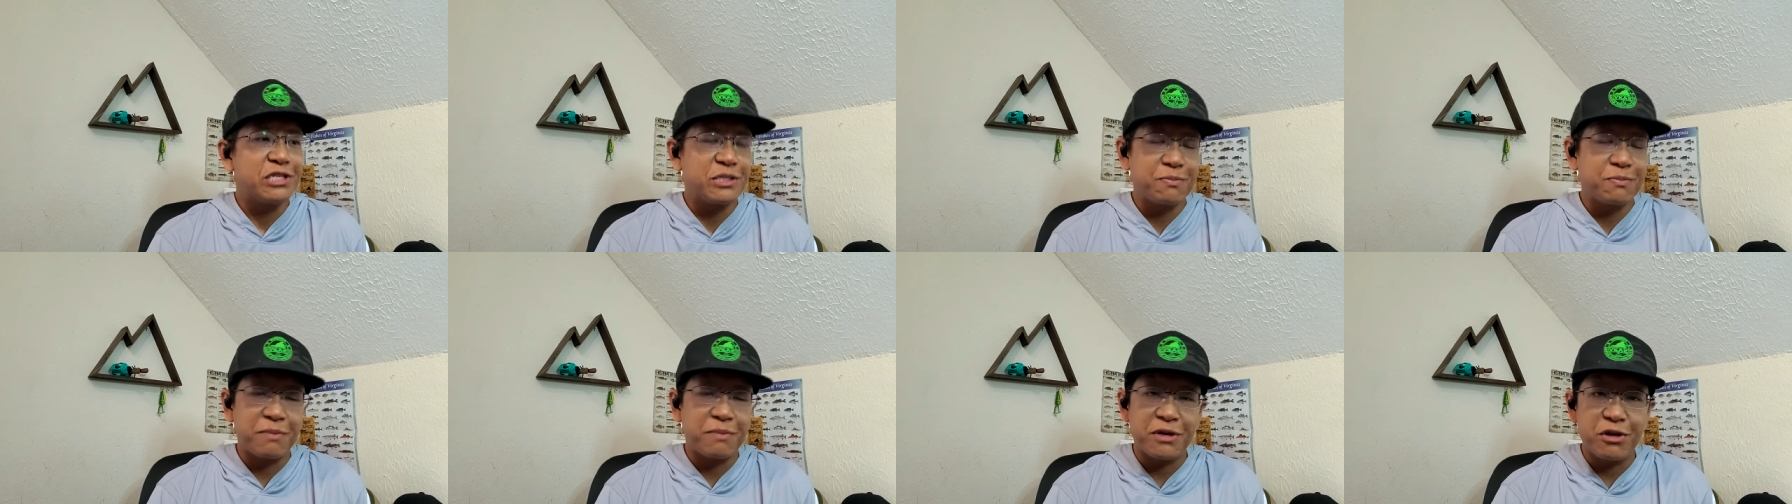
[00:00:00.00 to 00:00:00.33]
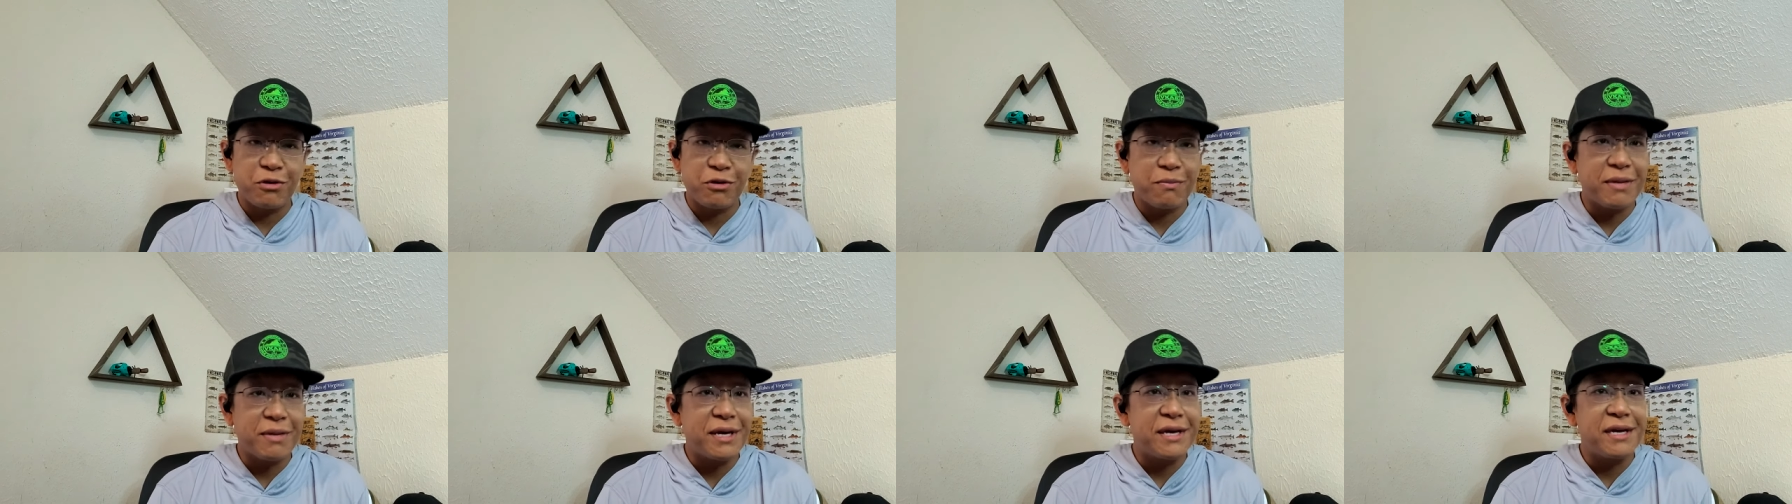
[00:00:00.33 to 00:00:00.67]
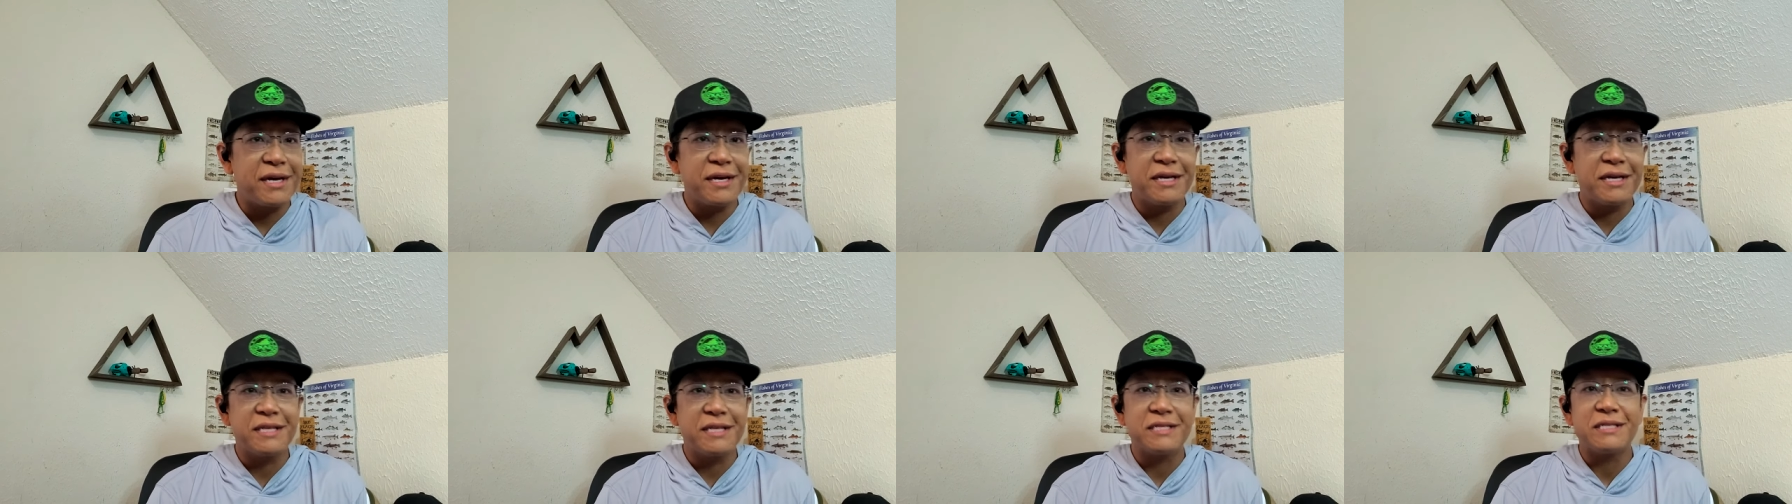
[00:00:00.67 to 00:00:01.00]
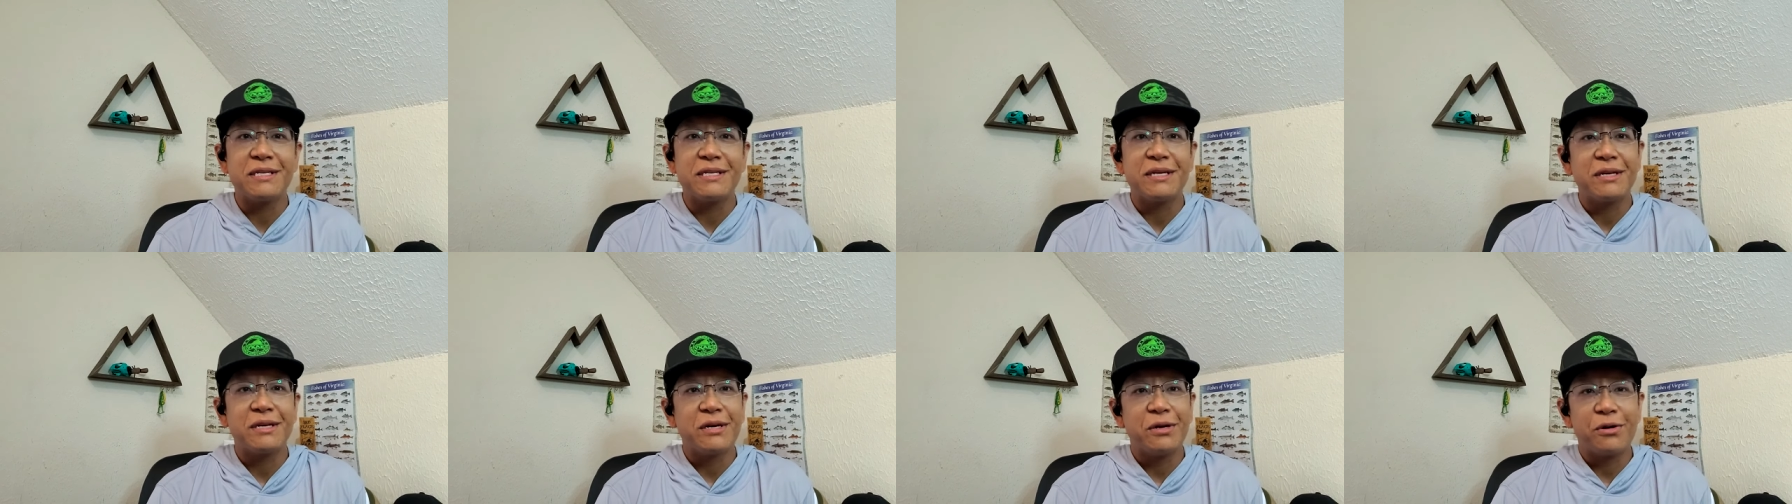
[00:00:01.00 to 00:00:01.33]
spinnerbait,
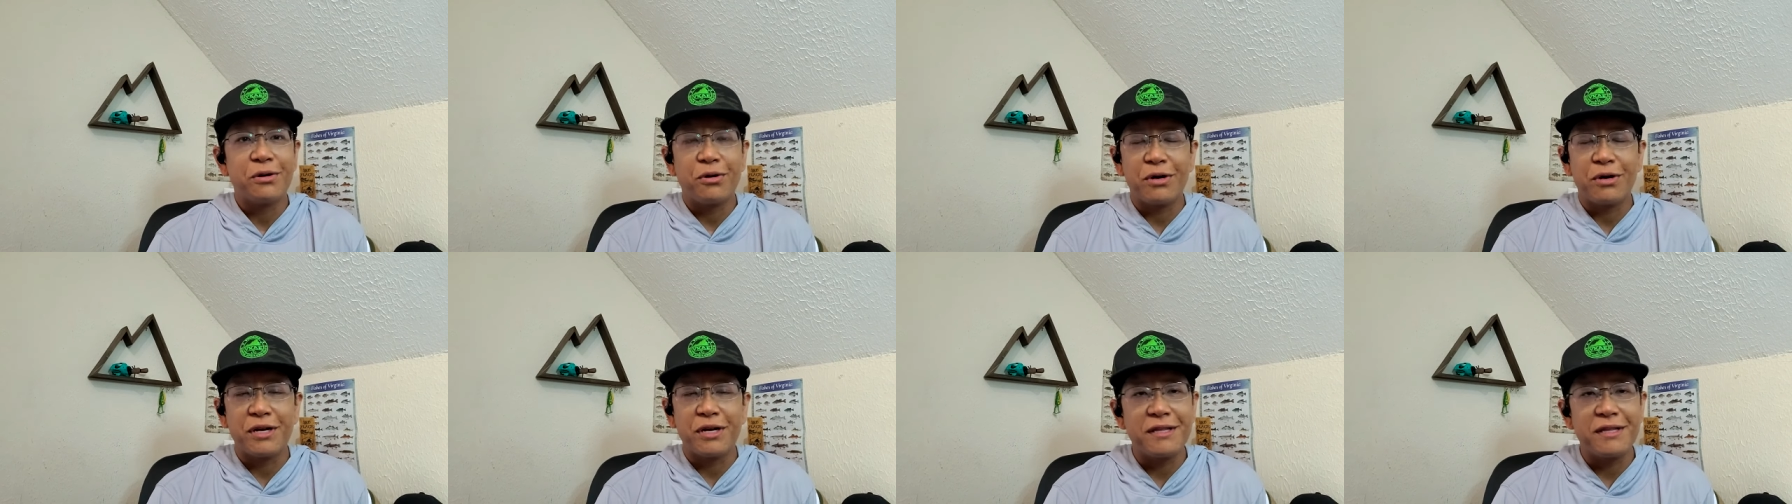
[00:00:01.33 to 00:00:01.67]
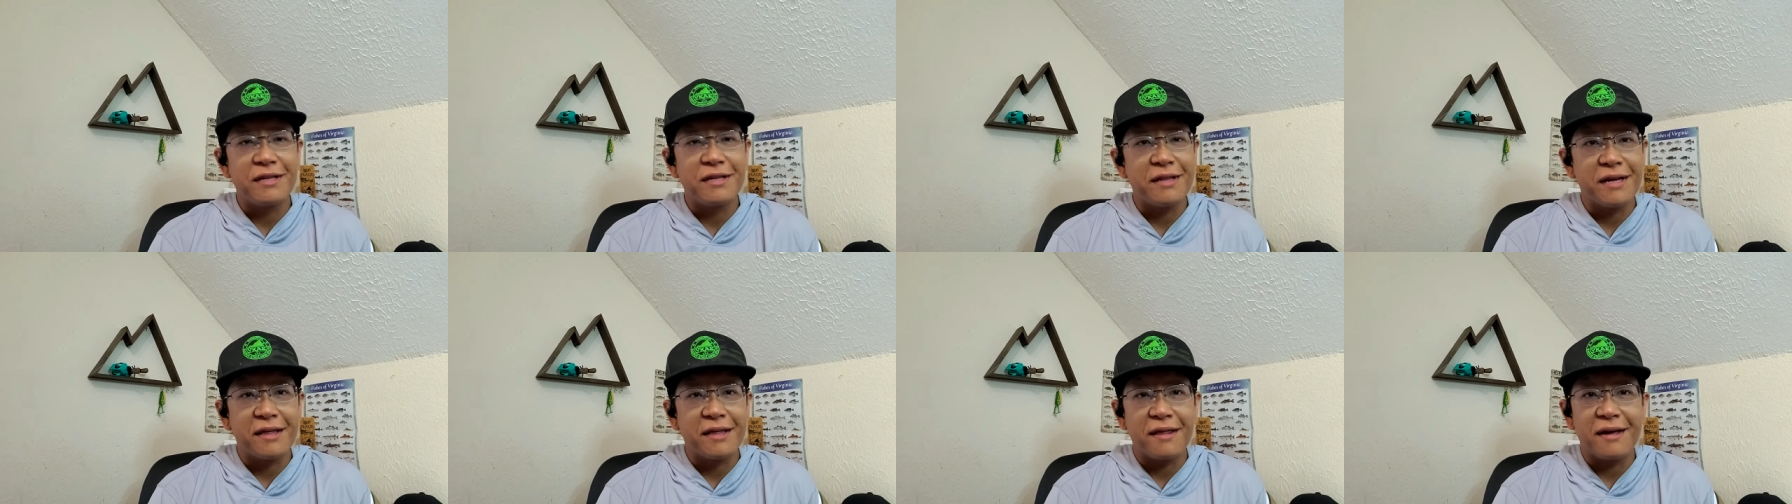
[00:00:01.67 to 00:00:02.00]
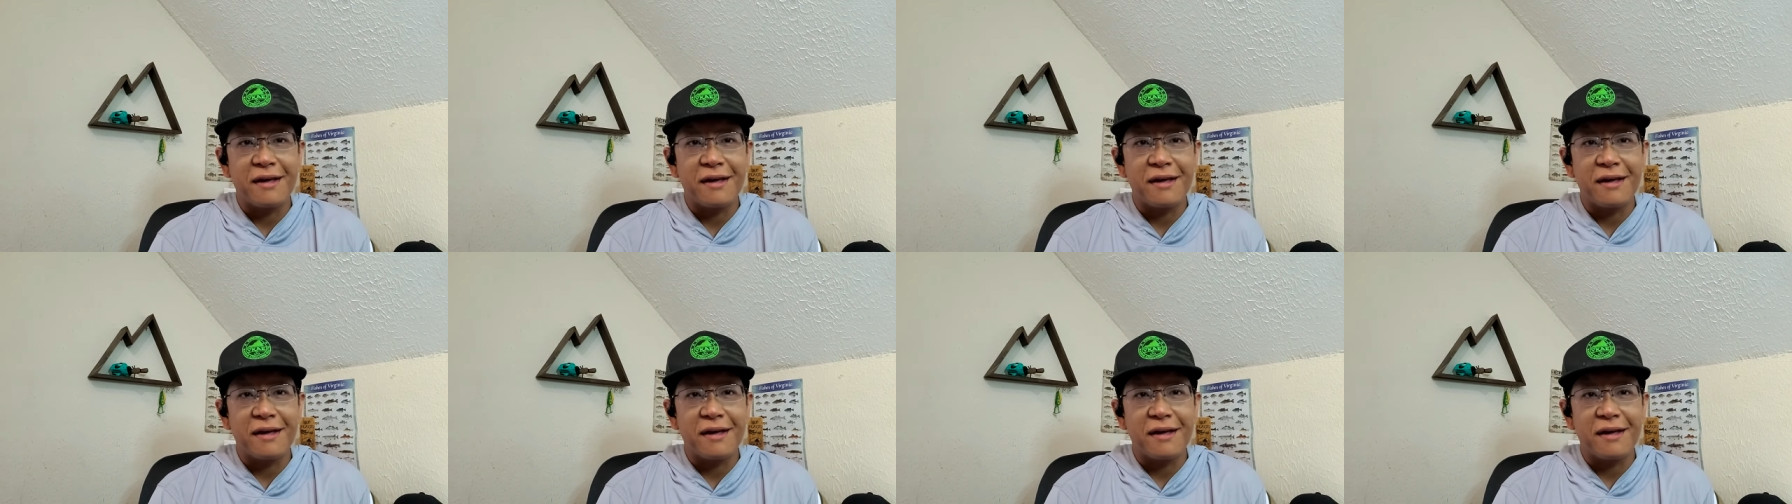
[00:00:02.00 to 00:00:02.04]
or anything like